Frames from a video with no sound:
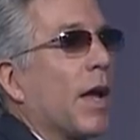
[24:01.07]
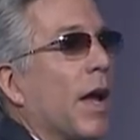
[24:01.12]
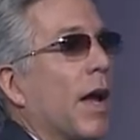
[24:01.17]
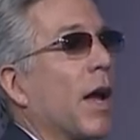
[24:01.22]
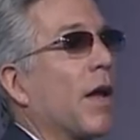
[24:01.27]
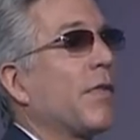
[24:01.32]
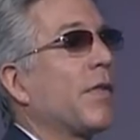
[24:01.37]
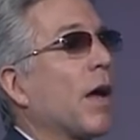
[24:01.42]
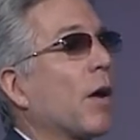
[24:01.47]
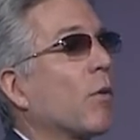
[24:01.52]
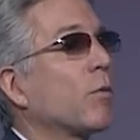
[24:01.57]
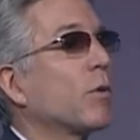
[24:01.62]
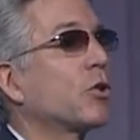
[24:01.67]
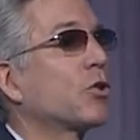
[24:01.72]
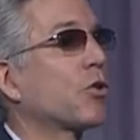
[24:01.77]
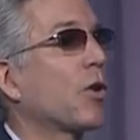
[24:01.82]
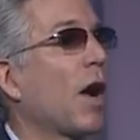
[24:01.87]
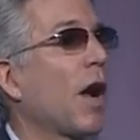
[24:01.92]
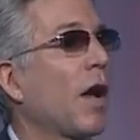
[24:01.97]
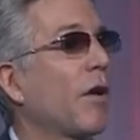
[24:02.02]
and that would
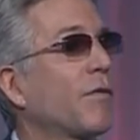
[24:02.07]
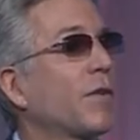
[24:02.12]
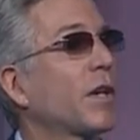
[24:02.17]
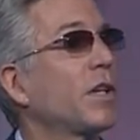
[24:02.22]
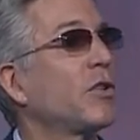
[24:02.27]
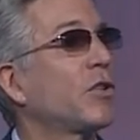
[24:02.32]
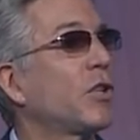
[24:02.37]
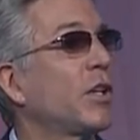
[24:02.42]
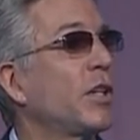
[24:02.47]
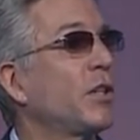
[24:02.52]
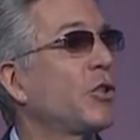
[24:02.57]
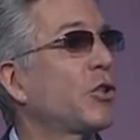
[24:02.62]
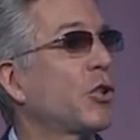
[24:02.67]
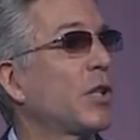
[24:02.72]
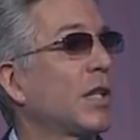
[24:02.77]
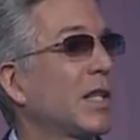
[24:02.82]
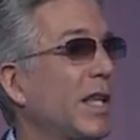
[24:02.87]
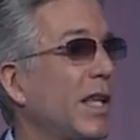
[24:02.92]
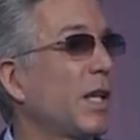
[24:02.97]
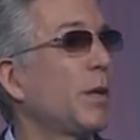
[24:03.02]
drive
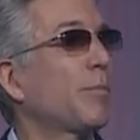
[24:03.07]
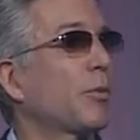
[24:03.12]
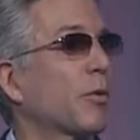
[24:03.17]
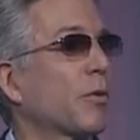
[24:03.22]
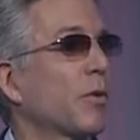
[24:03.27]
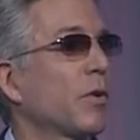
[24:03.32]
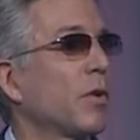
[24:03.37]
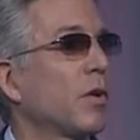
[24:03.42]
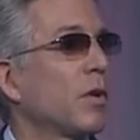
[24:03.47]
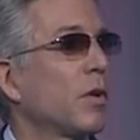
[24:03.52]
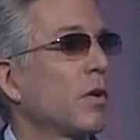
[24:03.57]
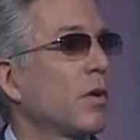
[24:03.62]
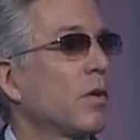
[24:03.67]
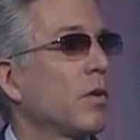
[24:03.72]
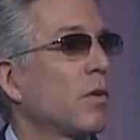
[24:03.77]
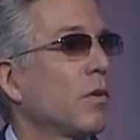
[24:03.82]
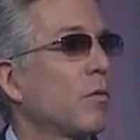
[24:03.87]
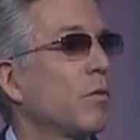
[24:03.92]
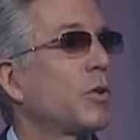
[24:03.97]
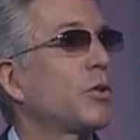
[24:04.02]
contingent labor,
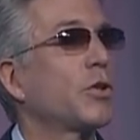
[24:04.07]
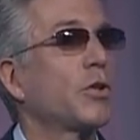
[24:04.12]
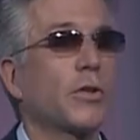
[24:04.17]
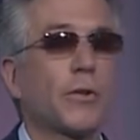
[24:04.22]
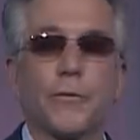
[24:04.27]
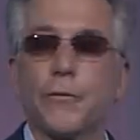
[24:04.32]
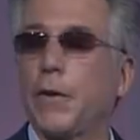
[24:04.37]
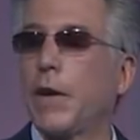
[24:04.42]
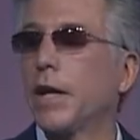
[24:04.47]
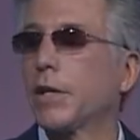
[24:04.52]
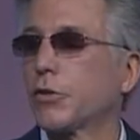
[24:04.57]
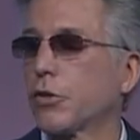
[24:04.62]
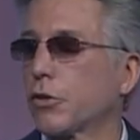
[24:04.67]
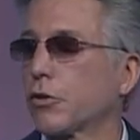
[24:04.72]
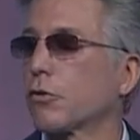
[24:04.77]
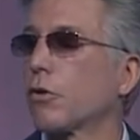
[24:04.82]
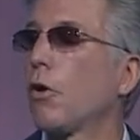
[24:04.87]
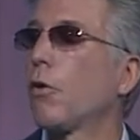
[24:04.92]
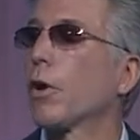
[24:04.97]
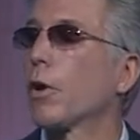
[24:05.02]
which is the
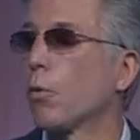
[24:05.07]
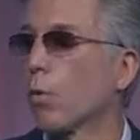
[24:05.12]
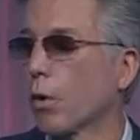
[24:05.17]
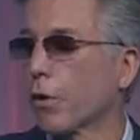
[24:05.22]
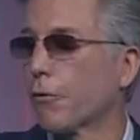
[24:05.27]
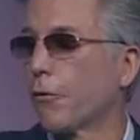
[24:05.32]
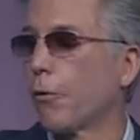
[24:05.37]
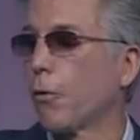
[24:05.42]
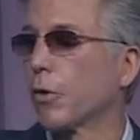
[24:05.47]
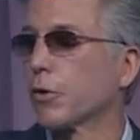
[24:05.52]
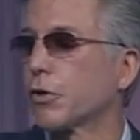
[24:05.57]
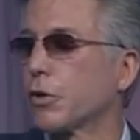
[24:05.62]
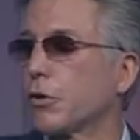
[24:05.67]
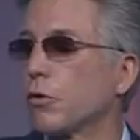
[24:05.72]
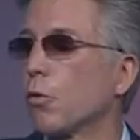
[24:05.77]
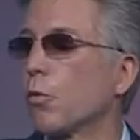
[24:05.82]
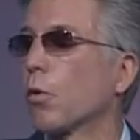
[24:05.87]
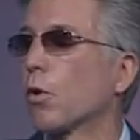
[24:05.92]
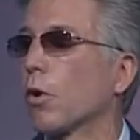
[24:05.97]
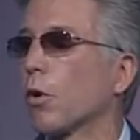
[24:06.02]
fastest growing workforce in
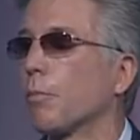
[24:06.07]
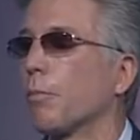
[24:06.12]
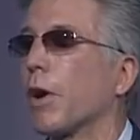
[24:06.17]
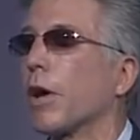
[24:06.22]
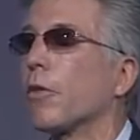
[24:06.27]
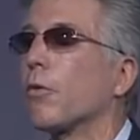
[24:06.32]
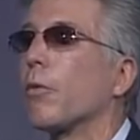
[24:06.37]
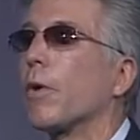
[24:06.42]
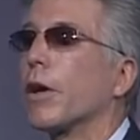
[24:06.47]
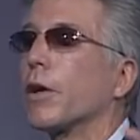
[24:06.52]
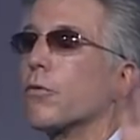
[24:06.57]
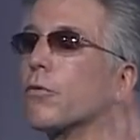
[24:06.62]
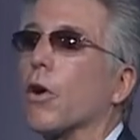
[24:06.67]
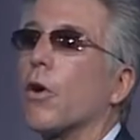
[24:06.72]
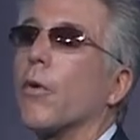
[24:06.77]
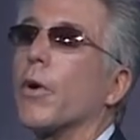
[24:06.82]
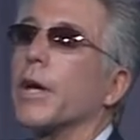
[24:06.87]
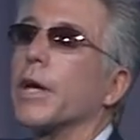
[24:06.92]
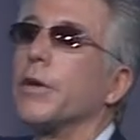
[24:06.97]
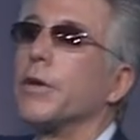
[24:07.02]
the world, by the way,
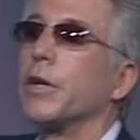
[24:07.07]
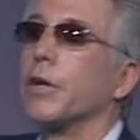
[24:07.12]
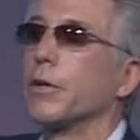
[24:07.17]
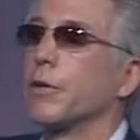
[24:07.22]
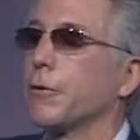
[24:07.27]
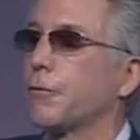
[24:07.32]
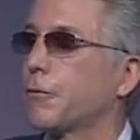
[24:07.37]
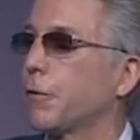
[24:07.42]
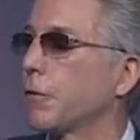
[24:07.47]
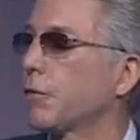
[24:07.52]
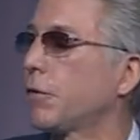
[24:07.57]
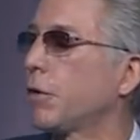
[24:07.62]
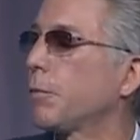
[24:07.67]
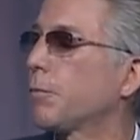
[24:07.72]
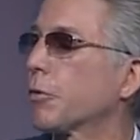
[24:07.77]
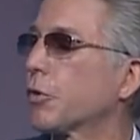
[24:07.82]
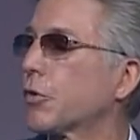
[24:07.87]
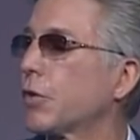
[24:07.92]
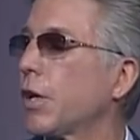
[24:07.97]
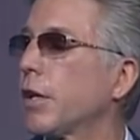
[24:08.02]
growing at nearly
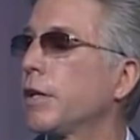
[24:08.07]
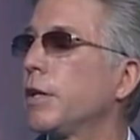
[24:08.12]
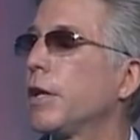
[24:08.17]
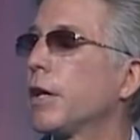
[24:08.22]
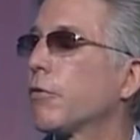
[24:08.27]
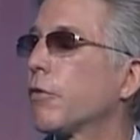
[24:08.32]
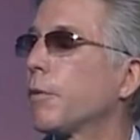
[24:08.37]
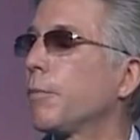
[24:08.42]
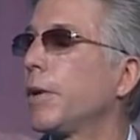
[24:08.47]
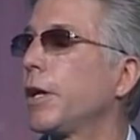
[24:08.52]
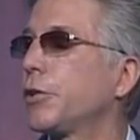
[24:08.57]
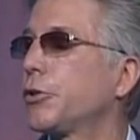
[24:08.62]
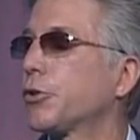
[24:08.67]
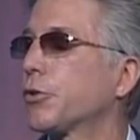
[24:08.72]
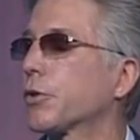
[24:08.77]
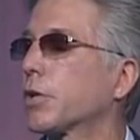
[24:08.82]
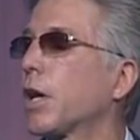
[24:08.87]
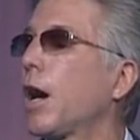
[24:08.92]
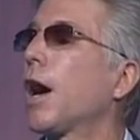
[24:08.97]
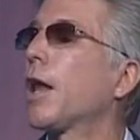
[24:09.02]
50% in every
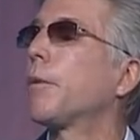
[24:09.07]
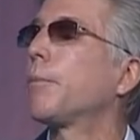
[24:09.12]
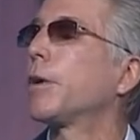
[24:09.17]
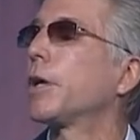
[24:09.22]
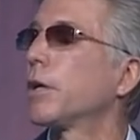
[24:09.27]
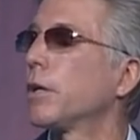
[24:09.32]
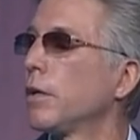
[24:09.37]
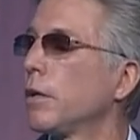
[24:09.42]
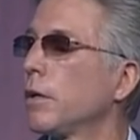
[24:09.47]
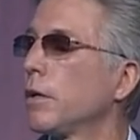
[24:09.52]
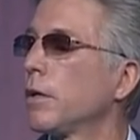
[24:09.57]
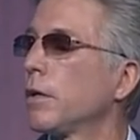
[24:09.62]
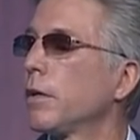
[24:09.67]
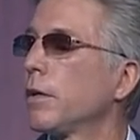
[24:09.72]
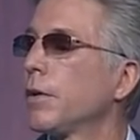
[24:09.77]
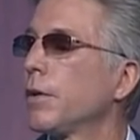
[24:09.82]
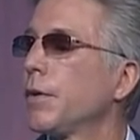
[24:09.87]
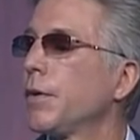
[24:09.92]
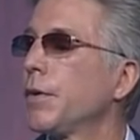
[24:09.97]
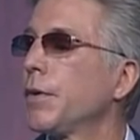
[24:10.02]
major economy.
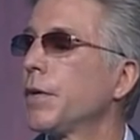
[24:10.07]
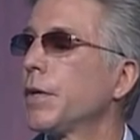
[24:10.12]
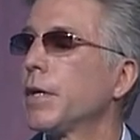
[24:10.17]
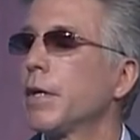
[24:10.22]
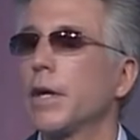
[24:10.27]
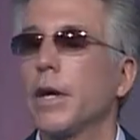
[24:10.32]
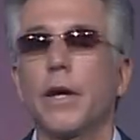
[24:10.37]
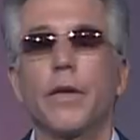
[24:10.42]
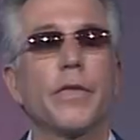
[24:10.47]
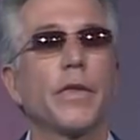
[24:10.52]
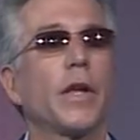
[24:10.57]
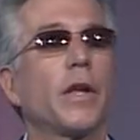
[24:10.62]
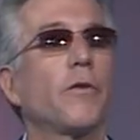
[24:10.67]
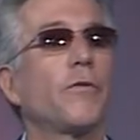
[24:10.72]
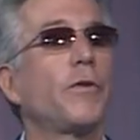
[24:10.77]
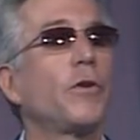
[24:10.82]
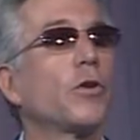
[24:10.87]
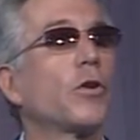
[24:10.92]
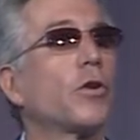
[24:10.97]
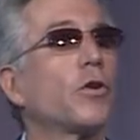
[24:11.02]
And then
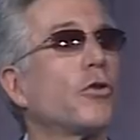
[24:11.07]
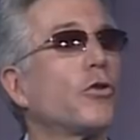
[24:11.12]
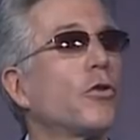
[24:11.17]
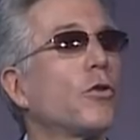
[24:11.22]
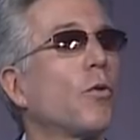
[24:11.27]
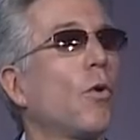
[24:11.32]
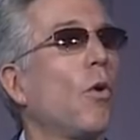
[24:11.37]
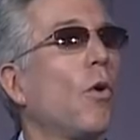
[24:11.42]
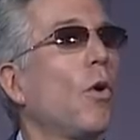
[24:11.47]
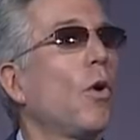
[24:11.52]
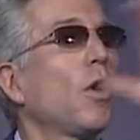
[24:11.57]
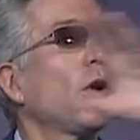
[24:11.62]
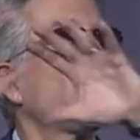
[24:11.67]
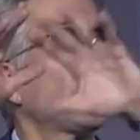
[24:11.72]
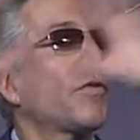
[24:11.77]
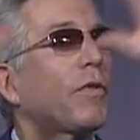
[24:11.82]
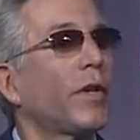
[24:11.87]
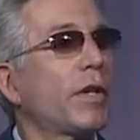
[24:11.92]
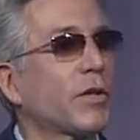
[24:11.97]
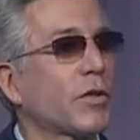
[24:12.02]
if you could do all
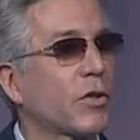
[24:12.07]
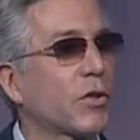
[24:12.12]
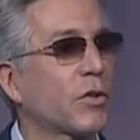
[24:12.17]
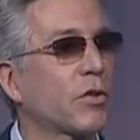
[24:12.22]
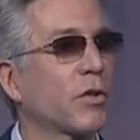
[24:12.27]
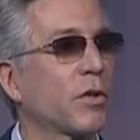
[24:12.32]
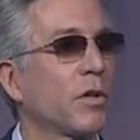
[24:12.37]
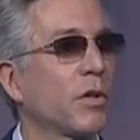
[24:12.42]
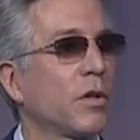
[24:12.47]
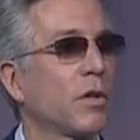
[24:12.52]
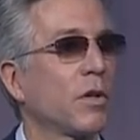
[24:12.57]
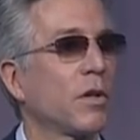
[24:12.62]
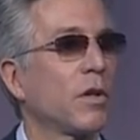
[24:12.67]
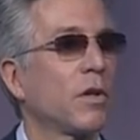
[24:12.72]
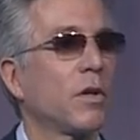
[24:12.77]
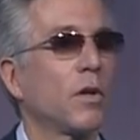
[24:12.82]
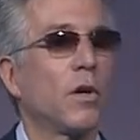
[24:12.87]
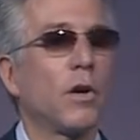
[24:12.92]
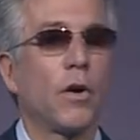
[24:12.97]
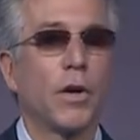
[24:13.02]
of this
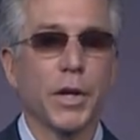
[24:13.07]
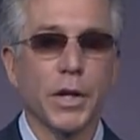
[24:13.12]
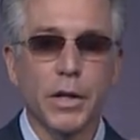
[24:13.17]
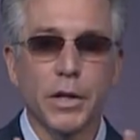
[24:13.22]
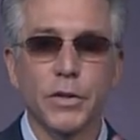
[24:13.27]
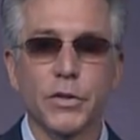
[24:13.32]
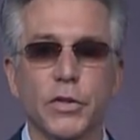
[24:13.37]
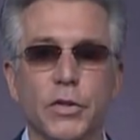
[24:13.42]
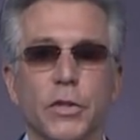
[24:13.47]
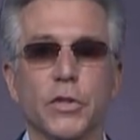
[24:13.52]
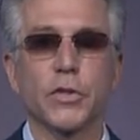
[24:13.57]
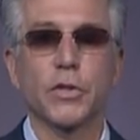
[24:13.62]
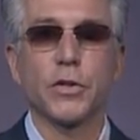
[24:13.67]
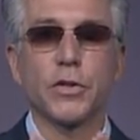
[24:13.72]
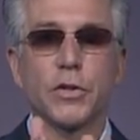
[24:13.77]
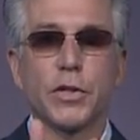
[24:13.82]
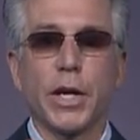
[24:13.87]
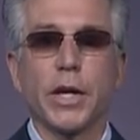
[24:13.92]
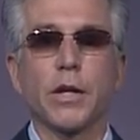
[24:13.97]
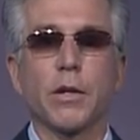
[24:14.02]
on a
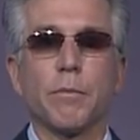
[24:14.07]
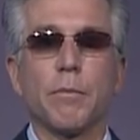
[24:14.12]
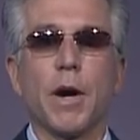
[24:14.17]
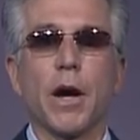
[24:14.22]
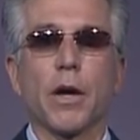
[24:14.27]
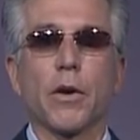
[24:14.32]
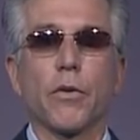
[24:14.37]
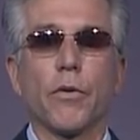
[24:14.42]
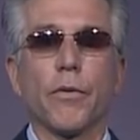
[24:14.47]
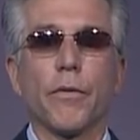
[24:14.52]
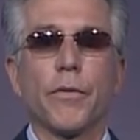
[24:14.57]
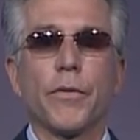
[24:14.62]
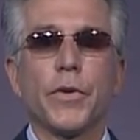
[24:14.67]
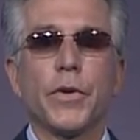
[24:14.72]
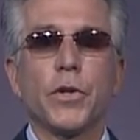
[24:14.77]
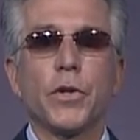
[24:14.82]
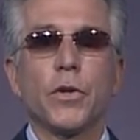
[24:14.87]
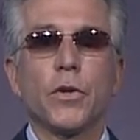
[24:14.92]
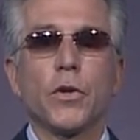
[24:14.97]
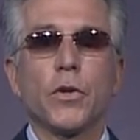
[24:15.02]
consistent data model,
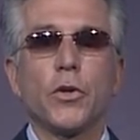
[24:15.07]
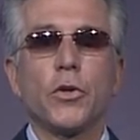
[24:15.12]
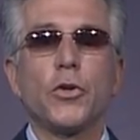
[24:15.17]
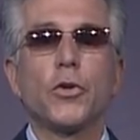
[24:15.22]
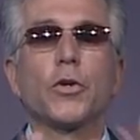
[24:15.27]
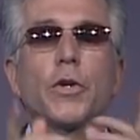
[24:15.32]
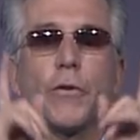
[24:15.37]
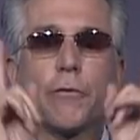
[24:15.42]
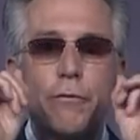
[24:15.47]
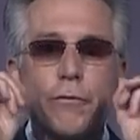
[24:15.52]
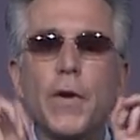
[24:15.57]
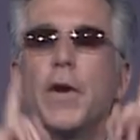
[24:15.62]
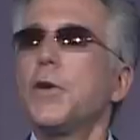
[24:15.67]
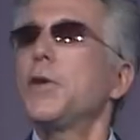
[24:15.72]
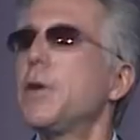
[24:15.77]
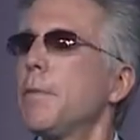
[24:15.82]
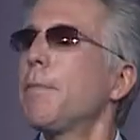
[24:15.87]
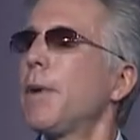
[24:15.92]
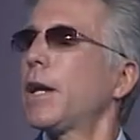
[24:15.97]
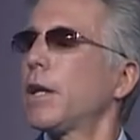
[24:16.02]
you could
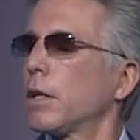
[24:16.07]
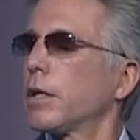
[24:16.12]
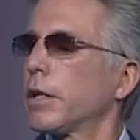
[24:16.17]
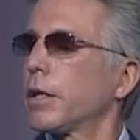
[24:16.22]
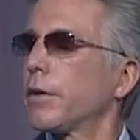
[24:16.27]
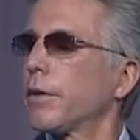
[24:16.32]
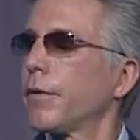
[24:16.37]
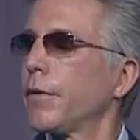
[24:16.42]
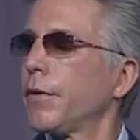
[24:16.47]
fundamentally